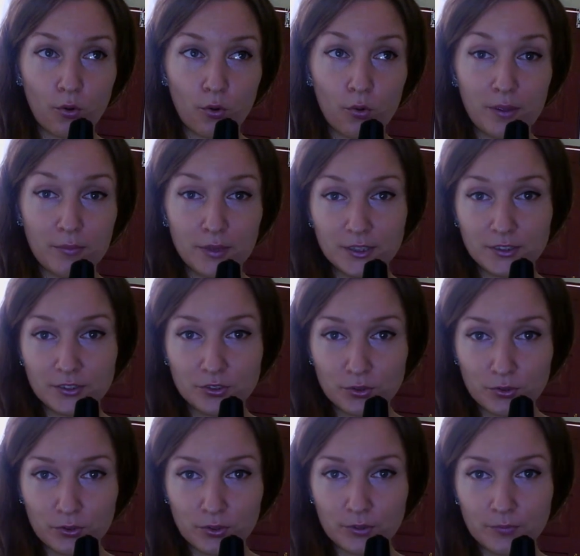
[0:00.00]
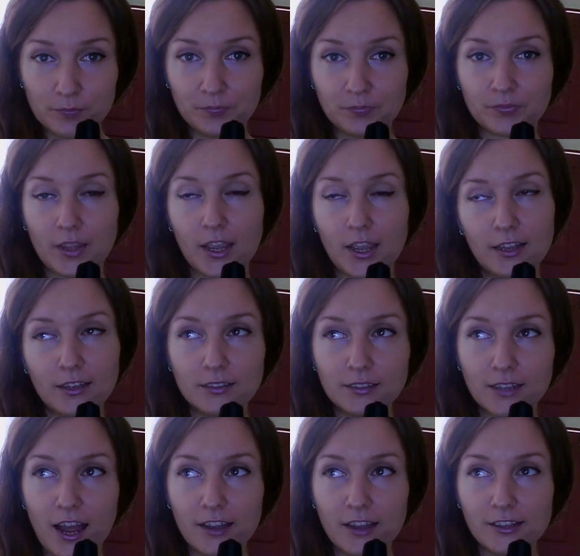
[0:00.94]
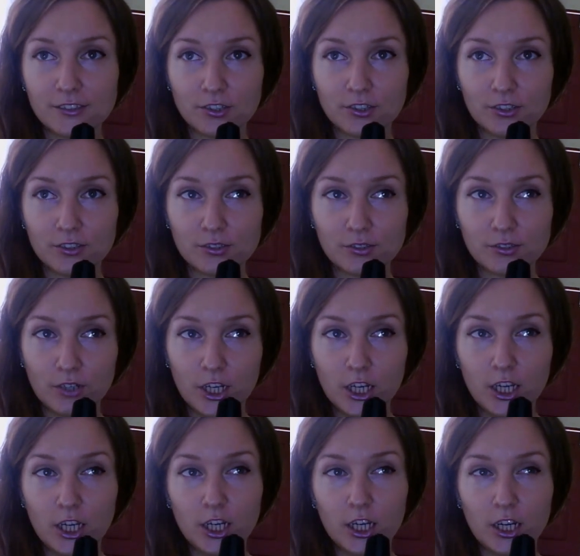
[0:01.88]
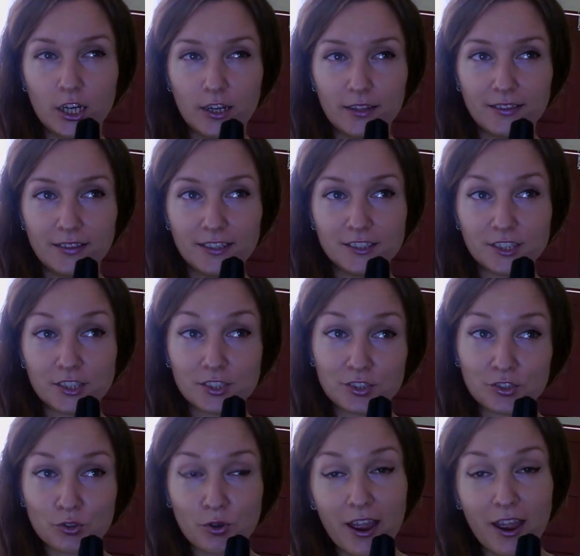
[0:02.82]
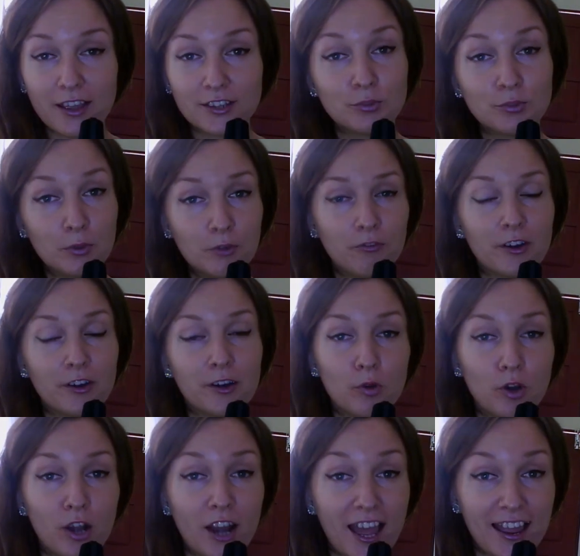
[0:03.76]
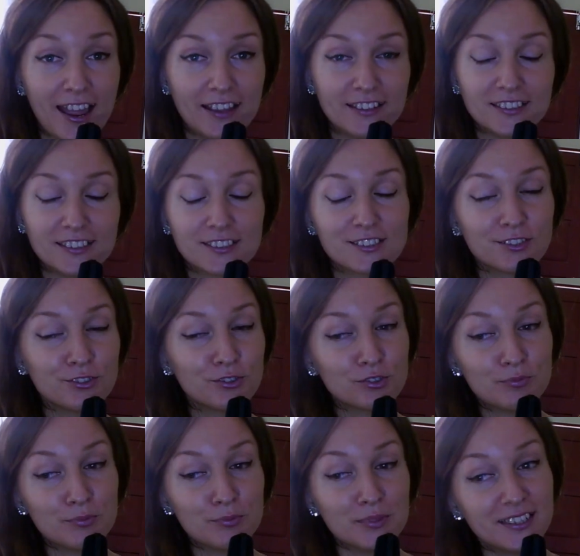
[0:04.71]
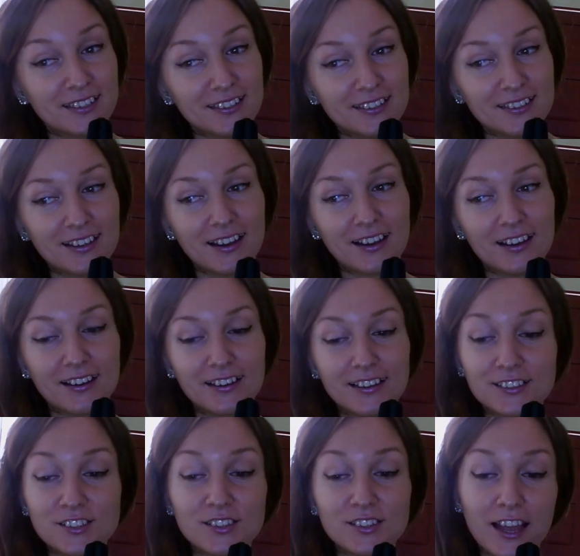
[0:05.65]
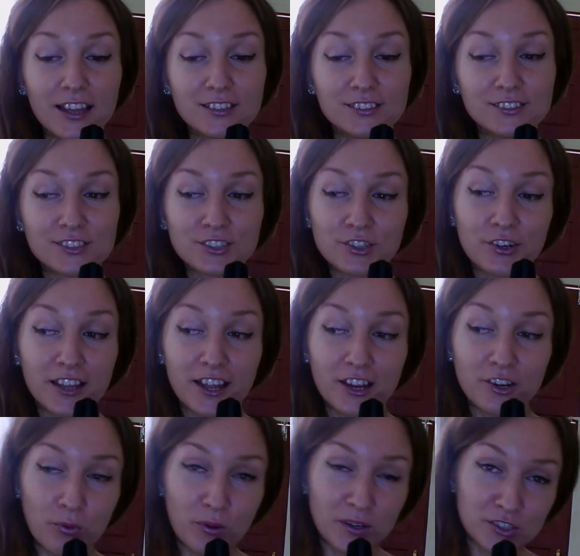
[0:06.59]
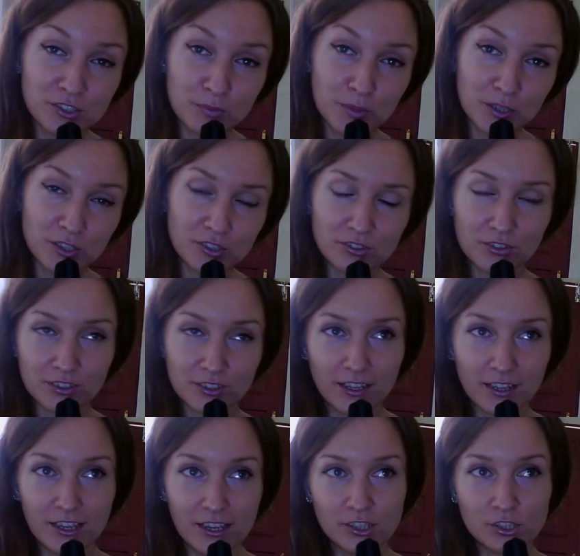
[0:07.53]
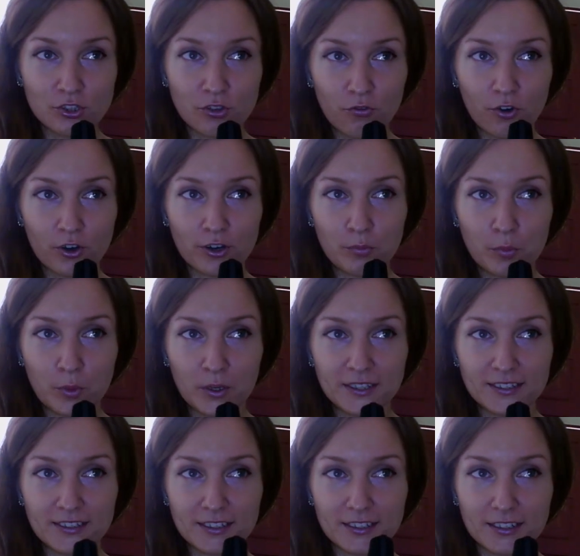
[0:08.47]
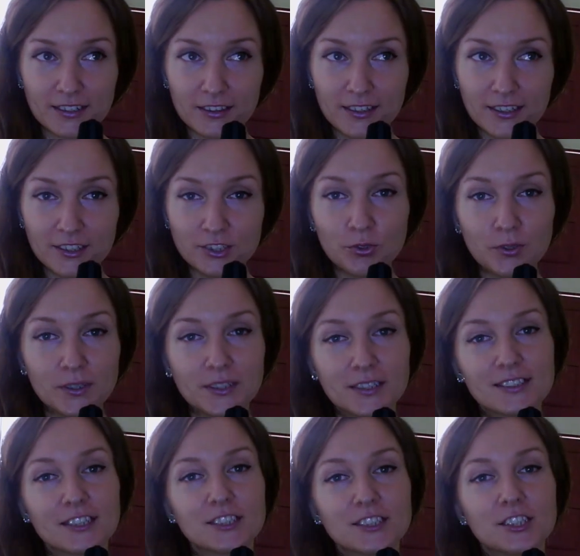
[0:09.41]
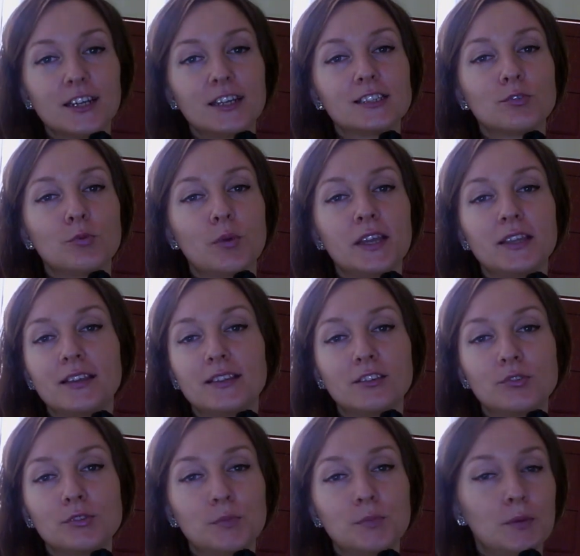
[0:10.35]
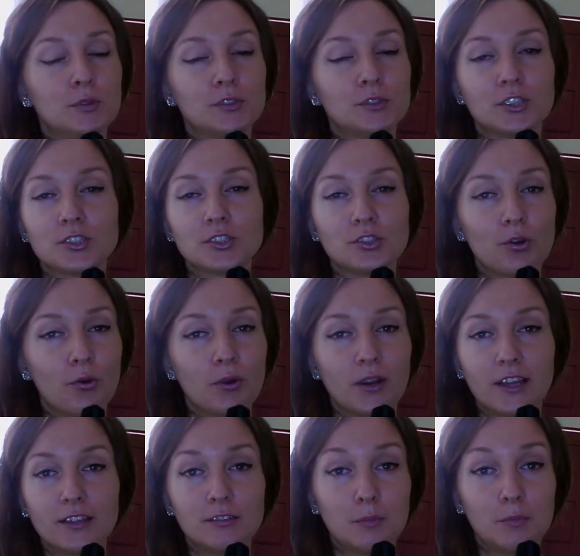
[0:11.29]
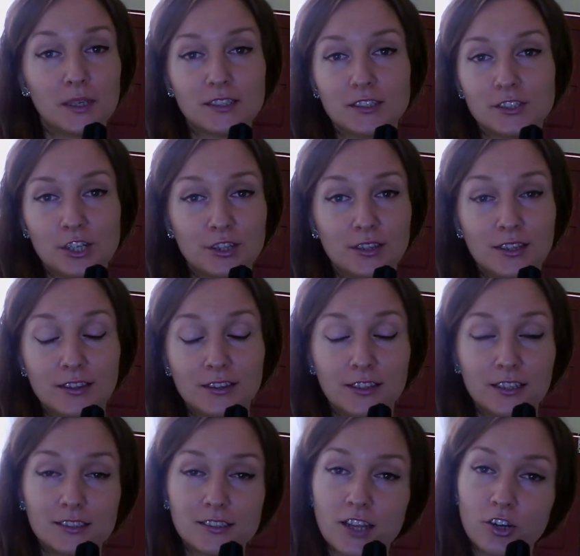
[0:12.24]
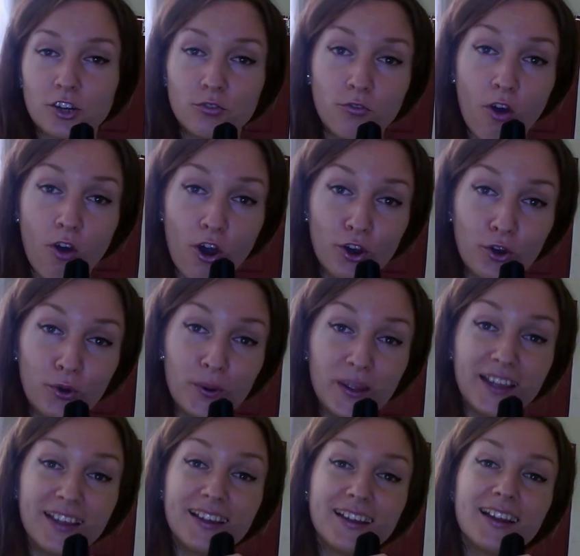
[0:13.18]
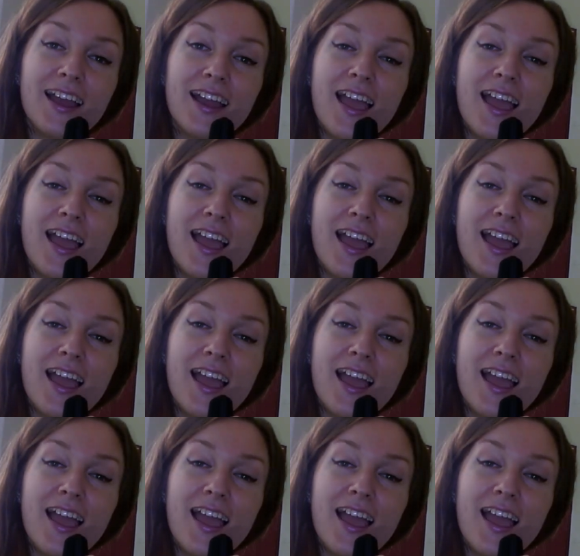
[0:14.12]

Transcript: women do, and guys also, they just try to be very polite. Excuse me, sorry, I don't want to speak to you, and so forth. But they do it in such a nice way that those people just don't get the message, and then they start following,